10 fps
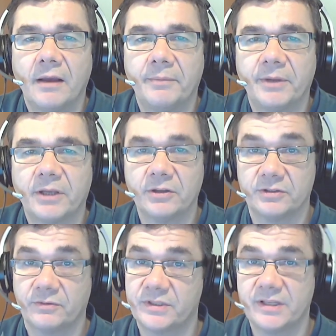because
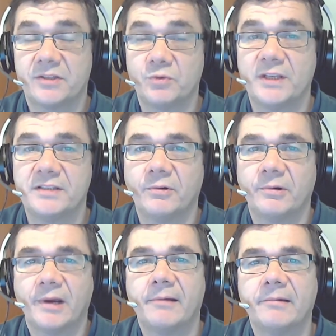obviously they're
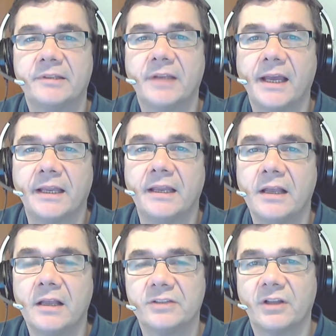24 hour a day.
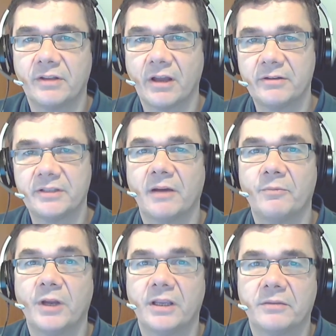So the only
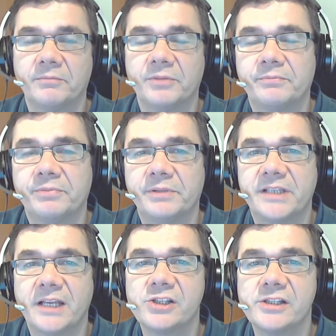time where you can
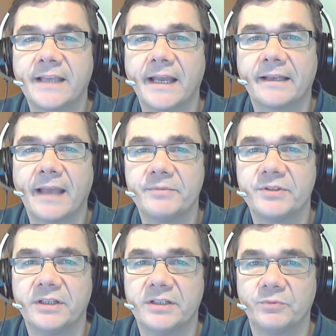potentially get
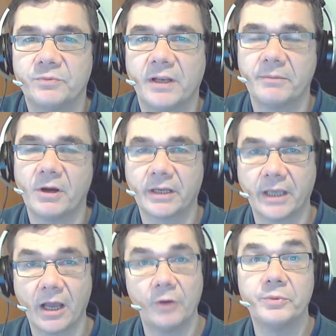gaps is when the
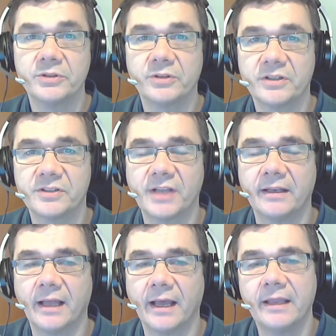market opens on a
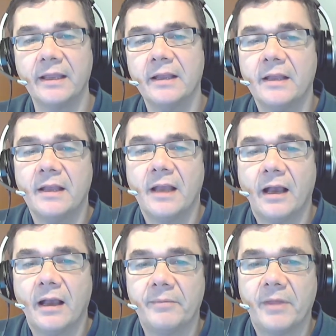Sunday.
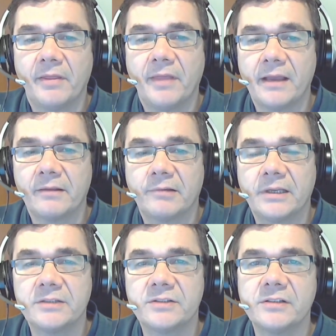And that
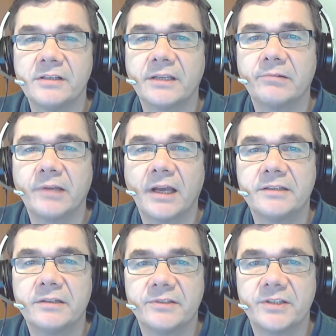instantly
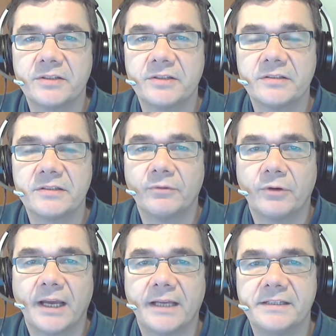created a resistance
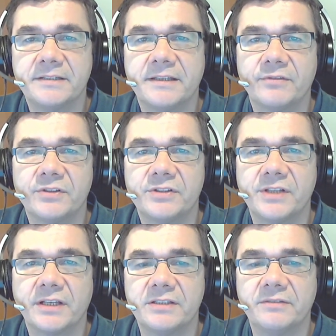level at
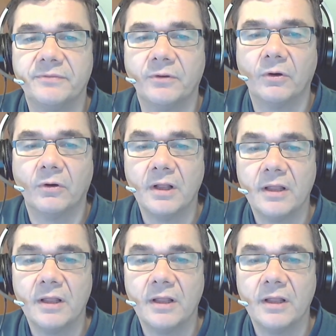87.64.